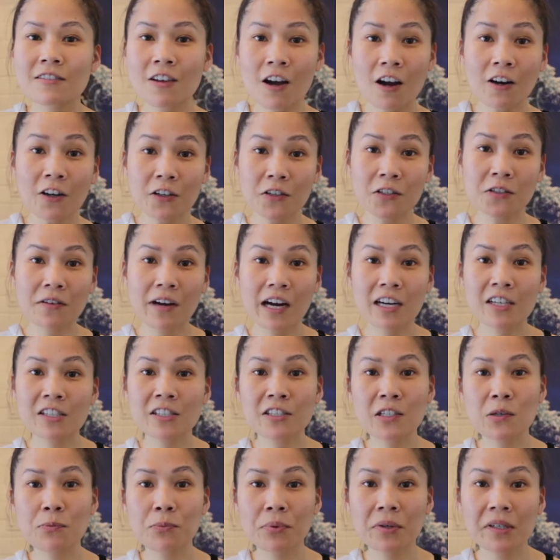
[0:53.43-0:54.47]
tacos are
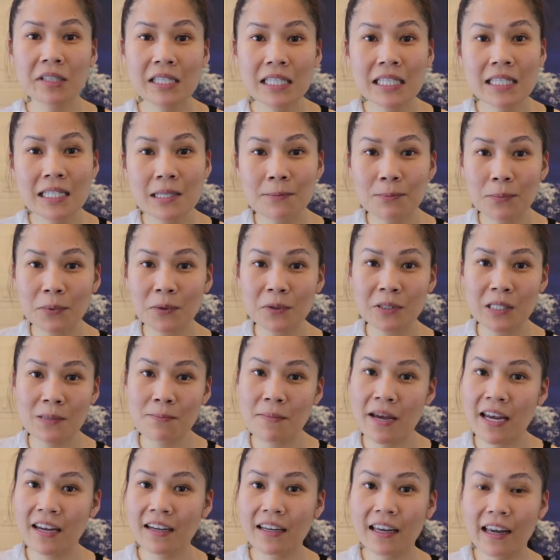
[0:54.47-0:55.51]
actually pretty simple
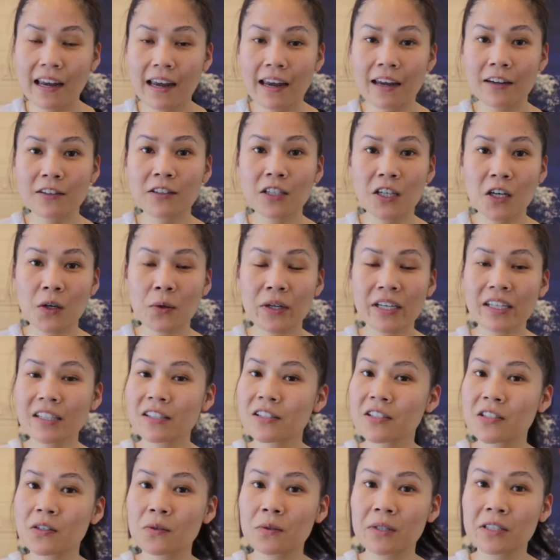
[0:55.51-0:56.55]
to make and
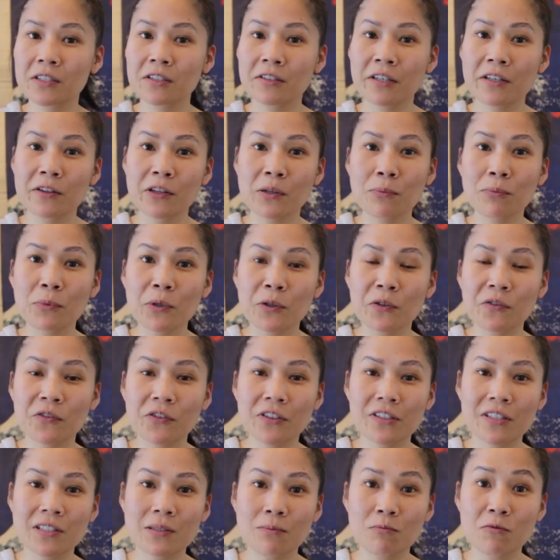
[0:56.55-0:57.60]
quick, so when you're in the
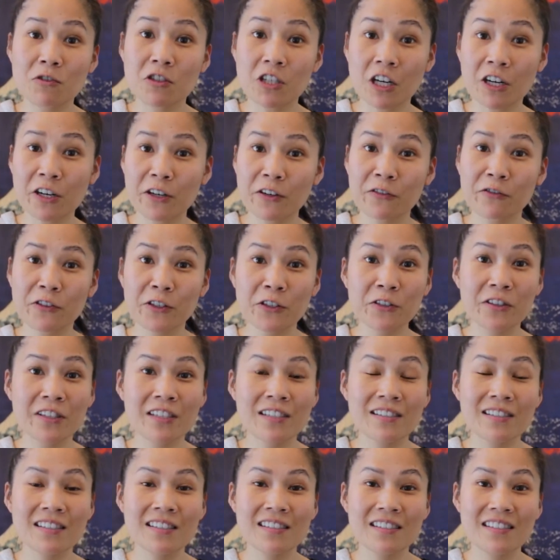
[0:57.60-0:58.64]
mood for some junk food,
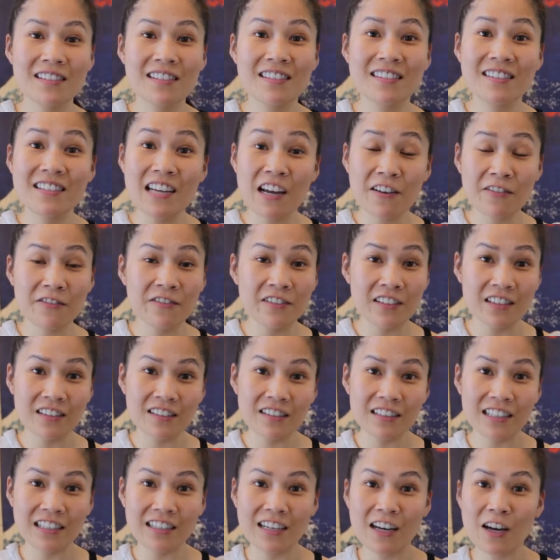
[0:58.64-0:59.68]
this is
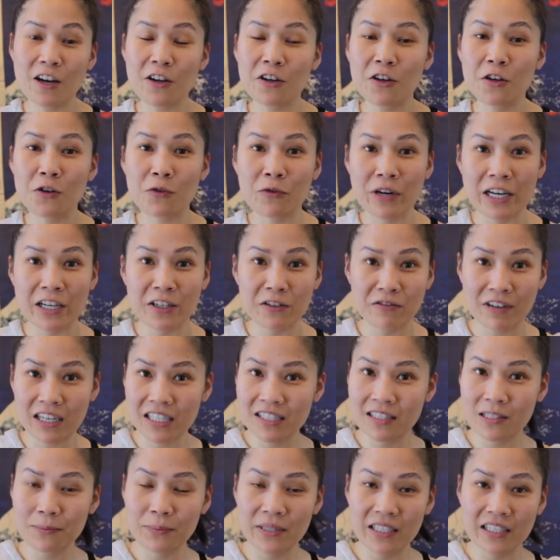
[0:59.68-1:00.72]
definitely a great
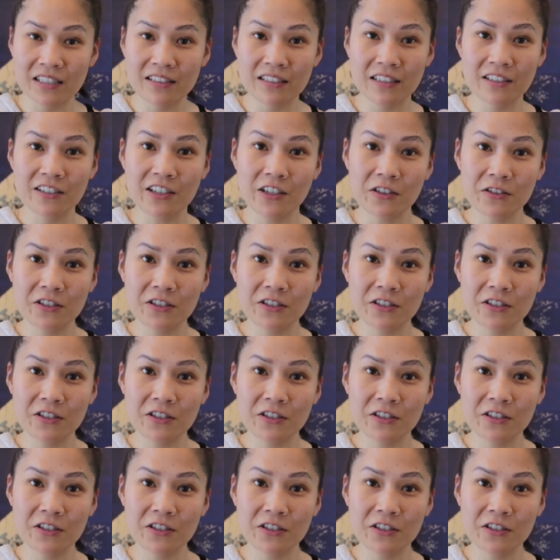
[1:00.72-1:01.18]
recipe to go